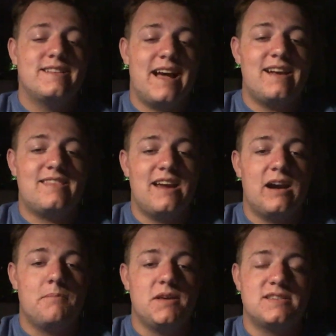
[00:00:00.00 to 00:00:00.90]
Kind of
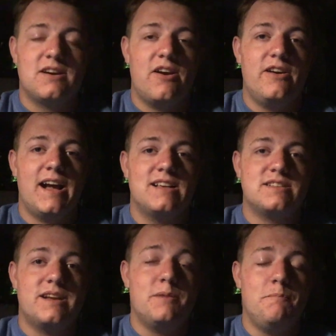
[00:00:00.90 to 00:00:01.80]
therapy. Sorry you guys are
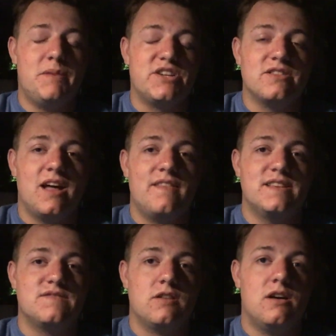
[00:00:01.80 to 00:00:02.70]
gonna hear me bitch a lot in
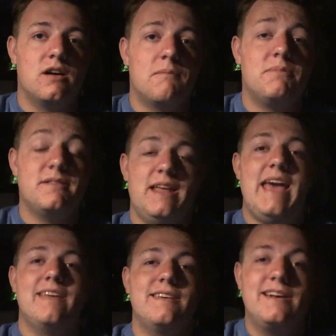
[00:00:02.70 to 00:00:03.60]
this vlog, but
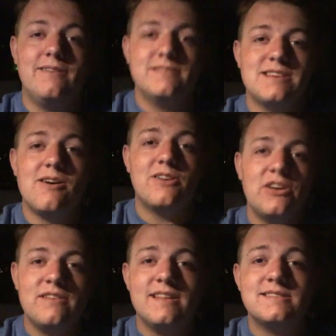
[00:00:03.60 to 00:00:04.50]
hey, you know, it's all
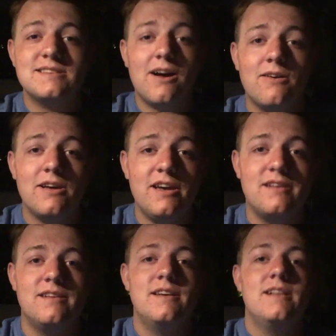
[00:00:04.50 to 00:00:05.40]
good. It's all good.